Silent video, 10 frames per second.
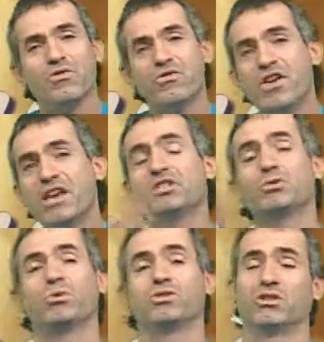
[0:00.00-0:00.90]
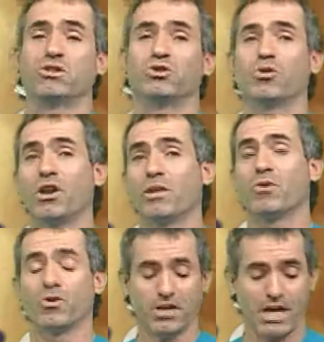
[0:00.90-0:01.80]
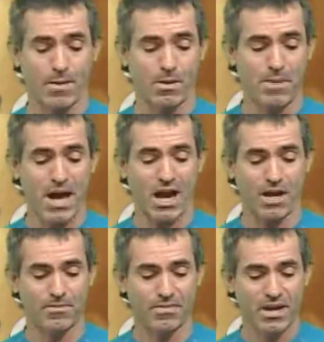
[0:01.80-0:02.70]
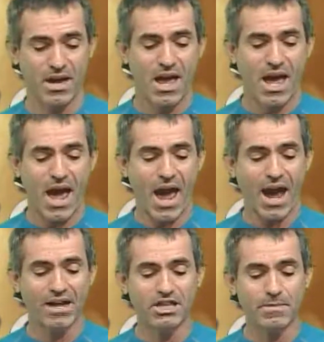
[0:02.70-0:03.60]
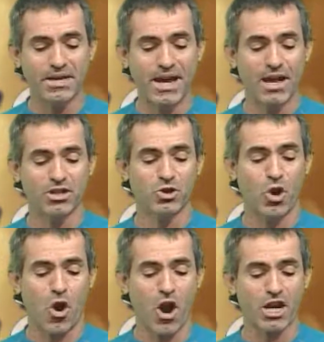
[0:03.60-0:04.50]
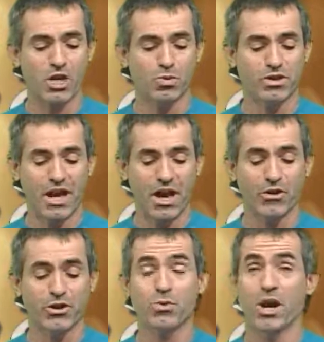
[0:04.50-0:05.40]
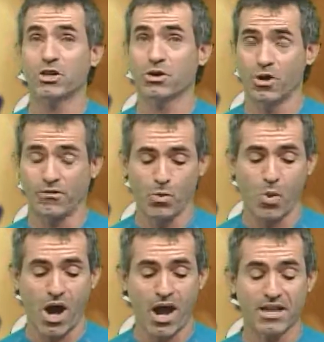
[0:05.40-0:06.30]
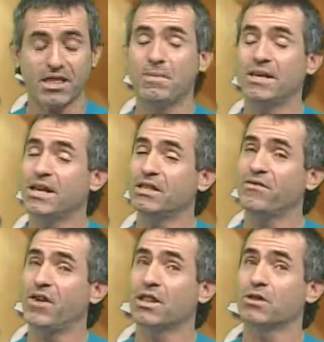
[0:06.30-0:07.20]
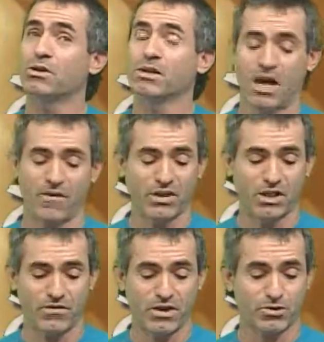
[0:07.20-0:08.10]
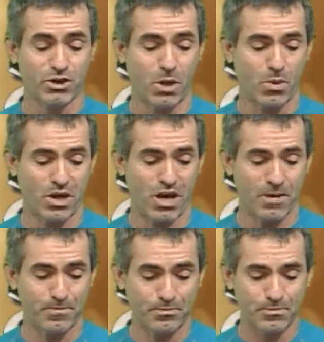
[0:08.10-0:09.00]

This was the straw that broke the camel back. As they began to argue with the health director of Hawaii, they began to find a little conflict of interest going on.